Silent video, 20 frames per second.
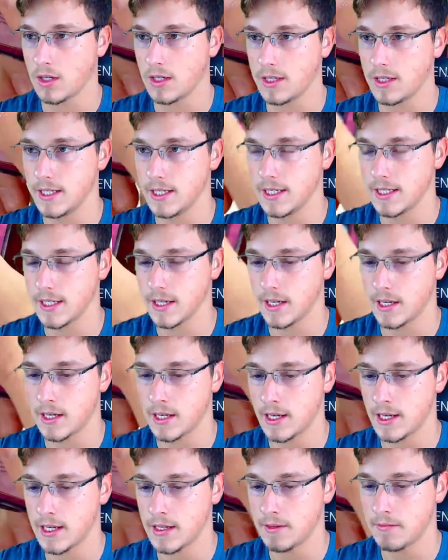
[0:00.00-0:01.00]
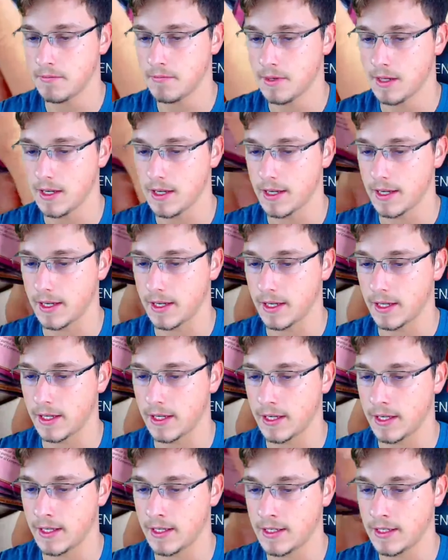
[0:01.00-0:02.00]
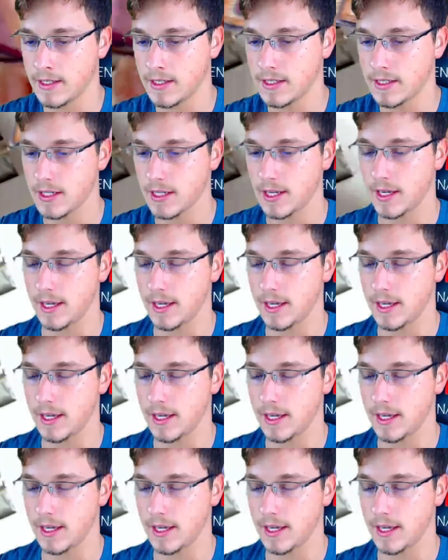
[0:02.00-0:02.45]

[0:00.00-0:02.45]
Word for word: The time and